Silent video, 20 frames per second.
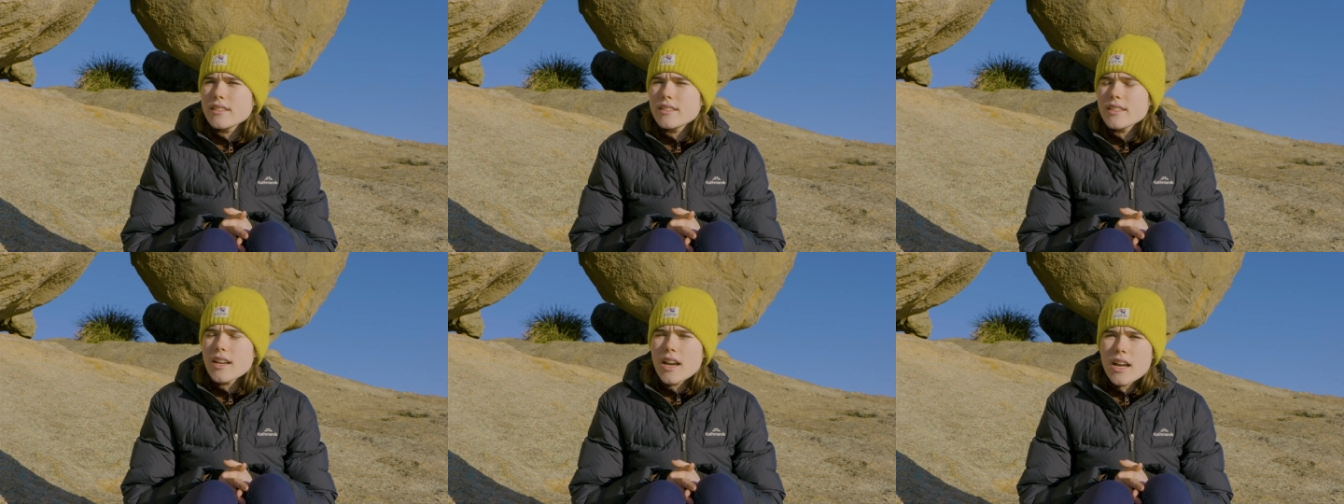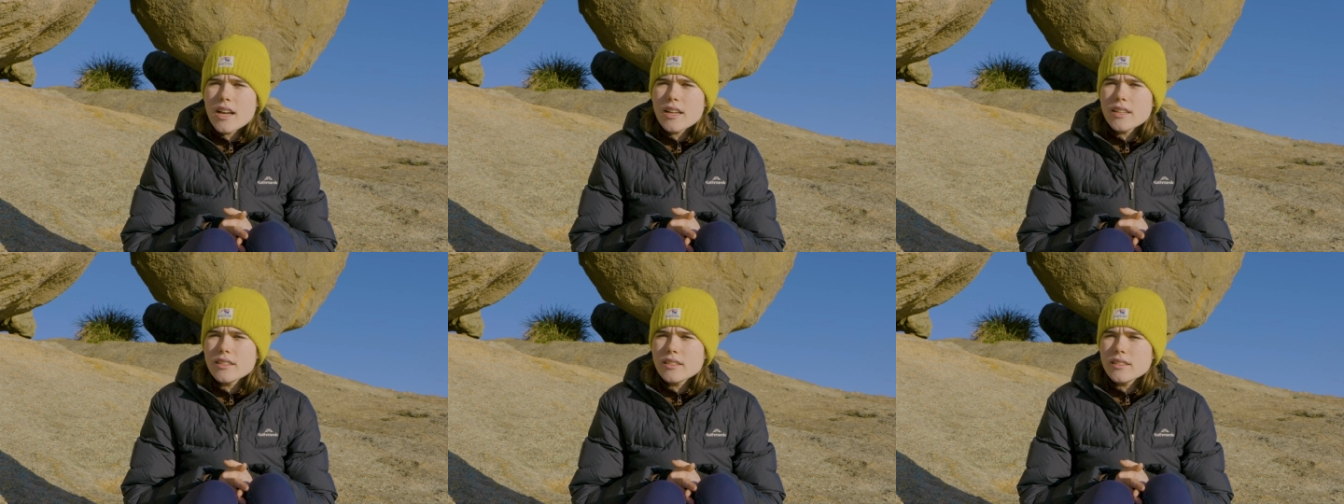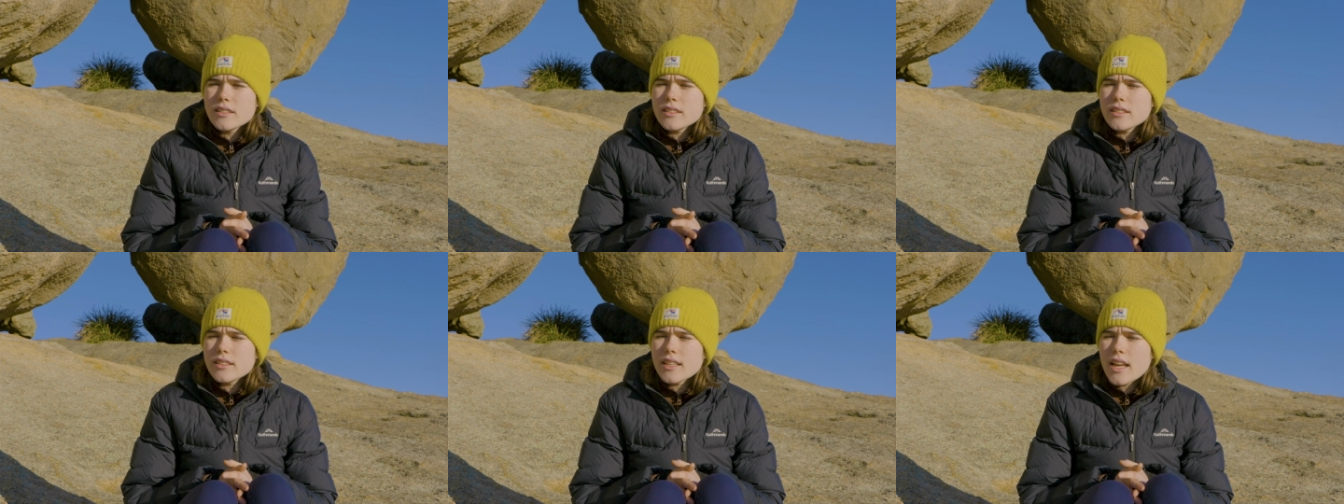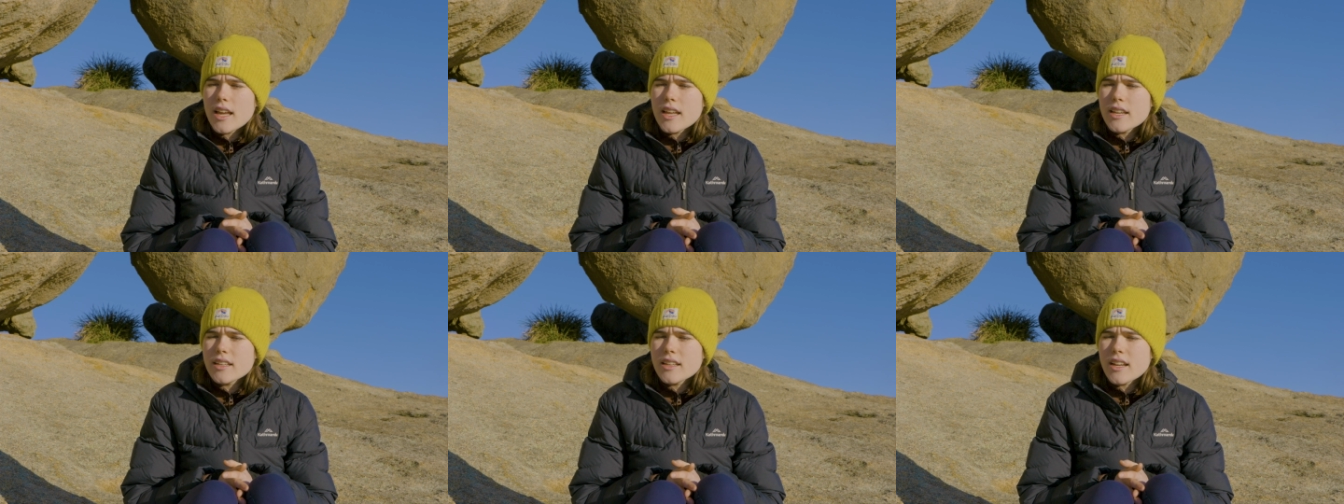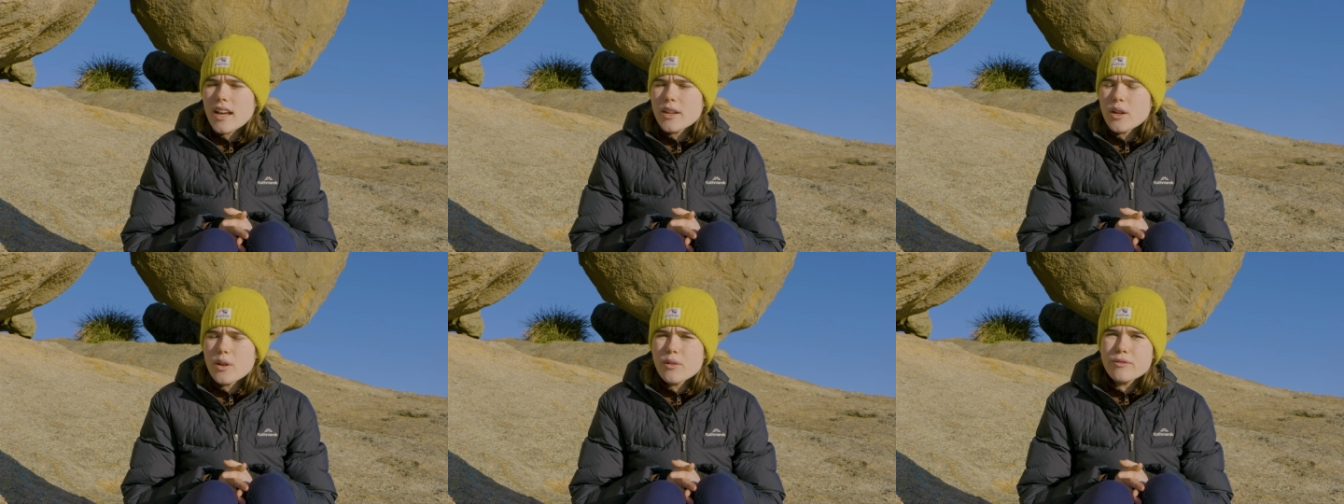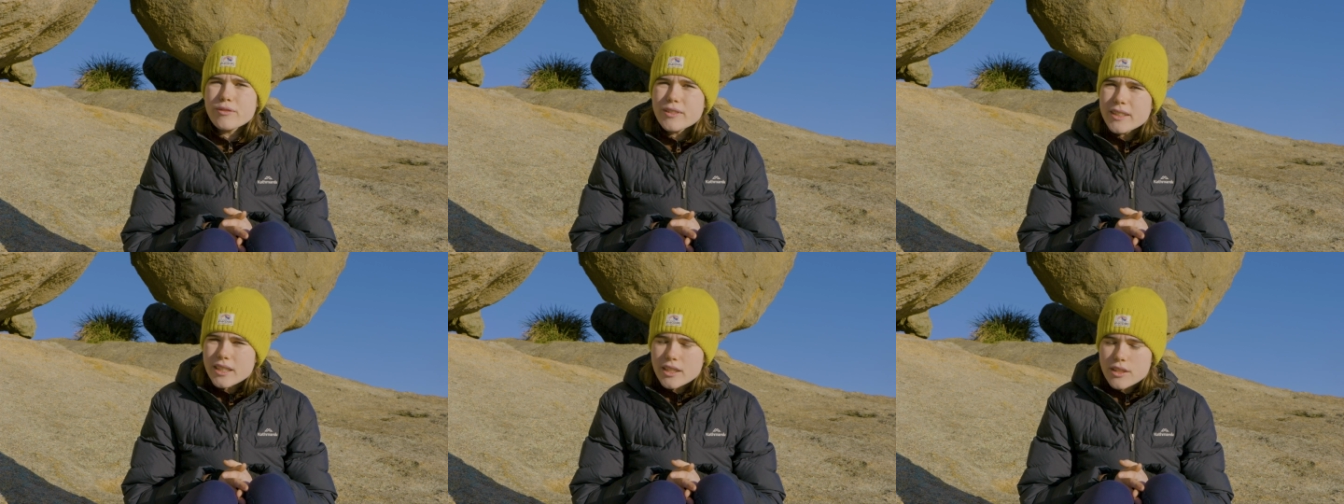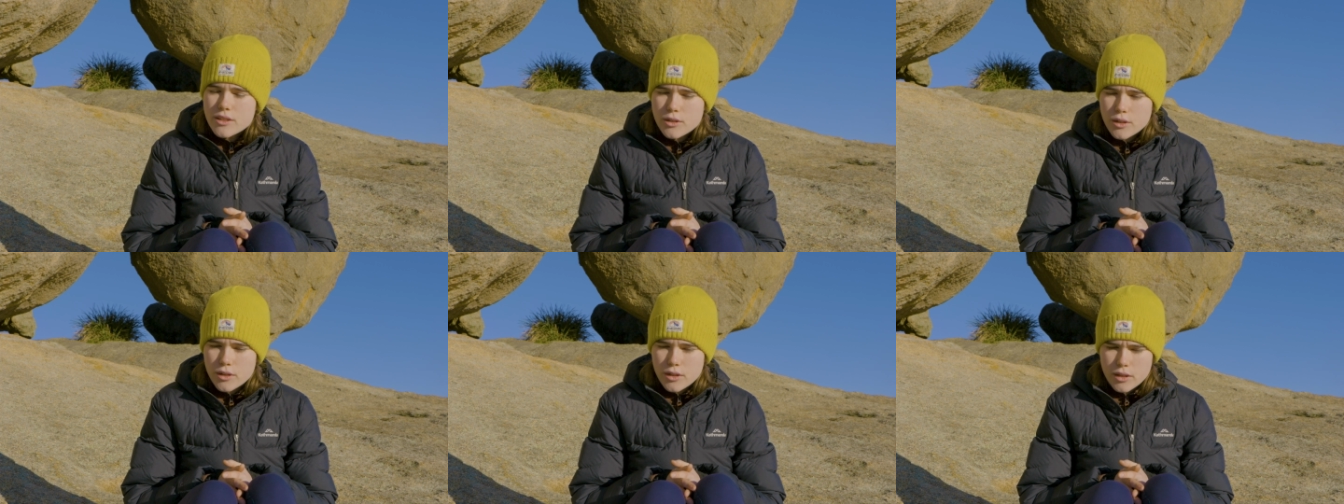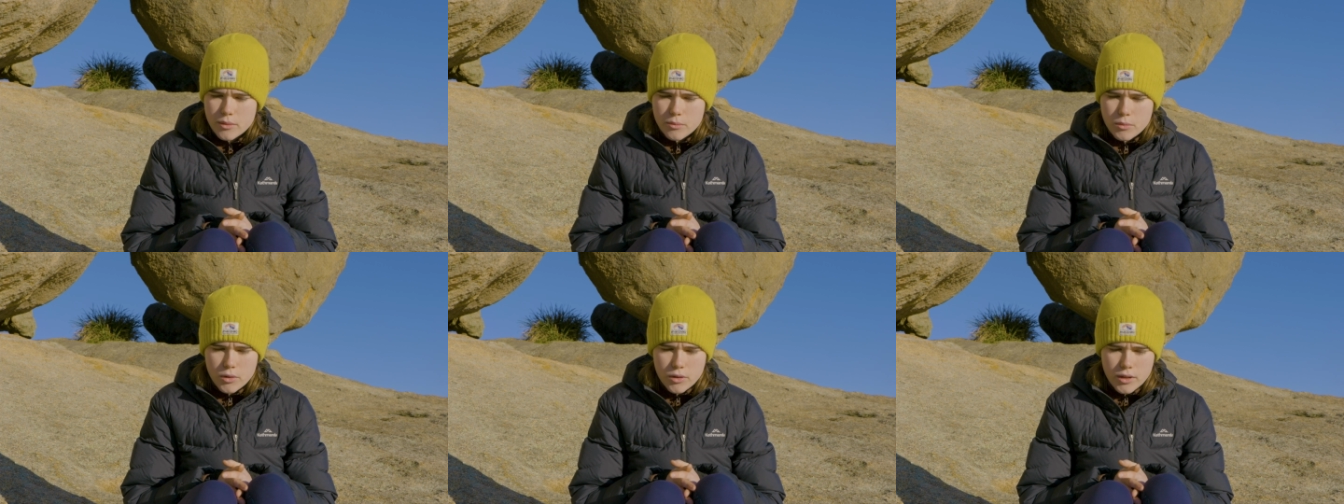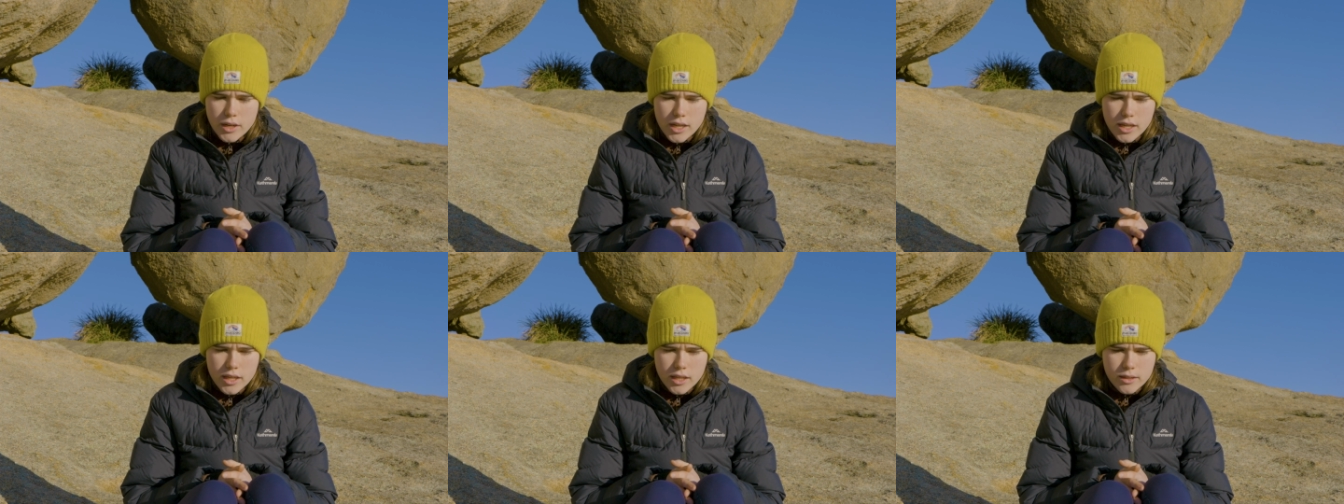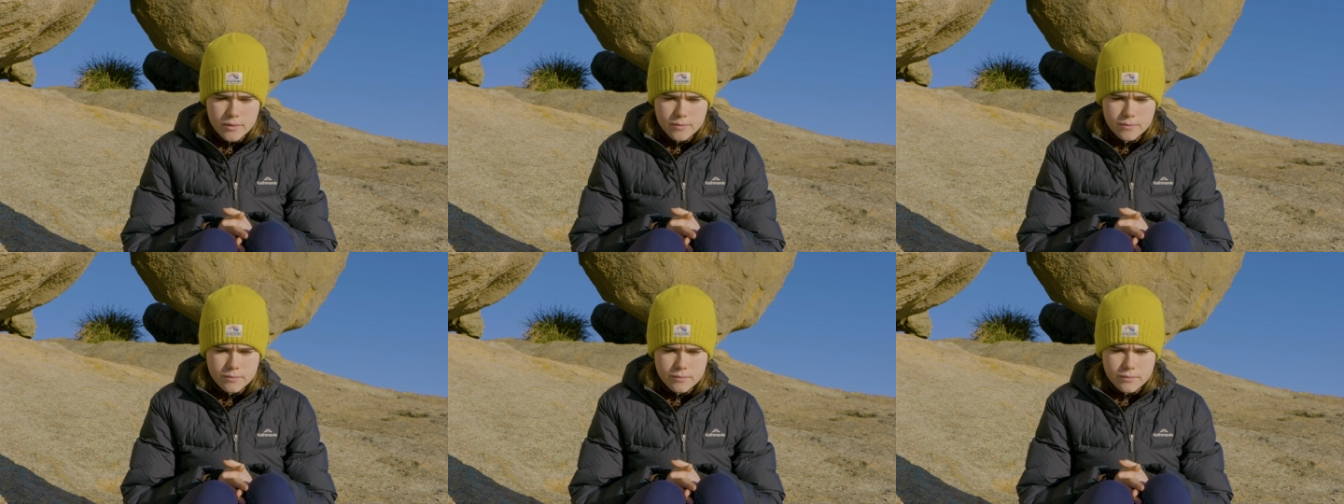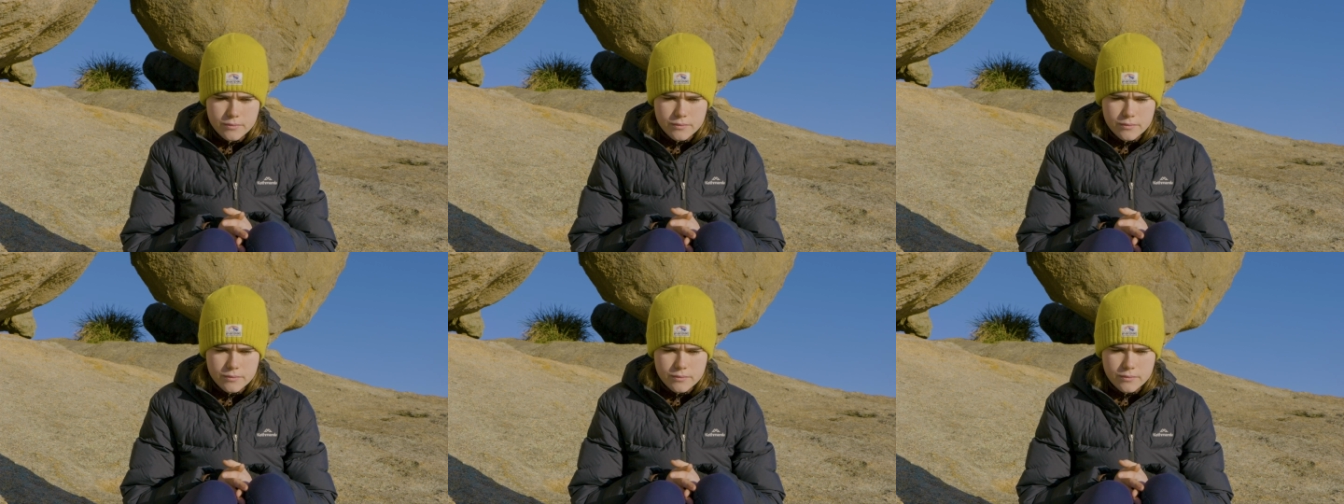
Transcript: done, then I don't feel as good in the morning. And